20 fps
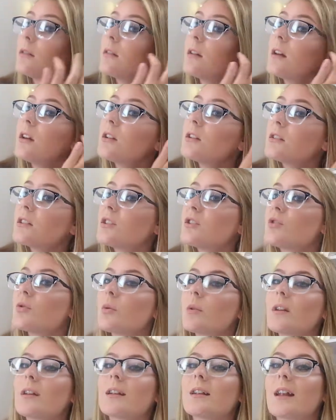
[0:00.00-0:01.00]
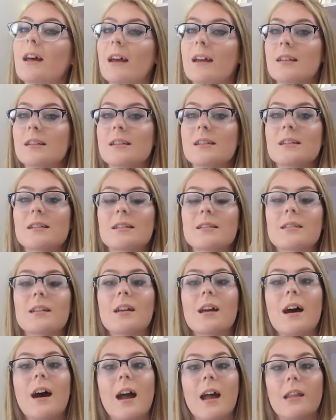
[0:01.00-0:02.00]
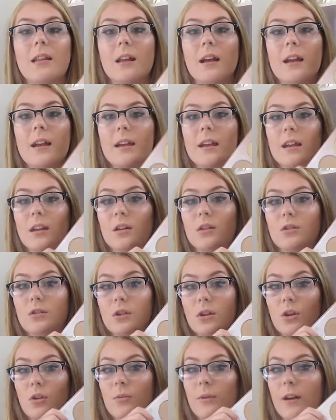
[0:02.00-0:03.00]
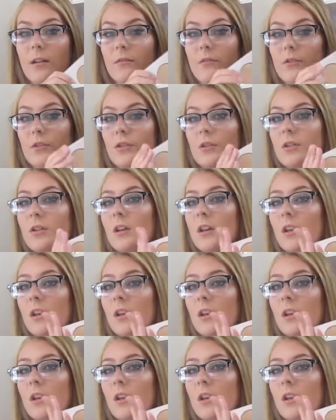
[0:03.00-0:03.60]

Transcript: it just gives you the nicest highlight and glow ever.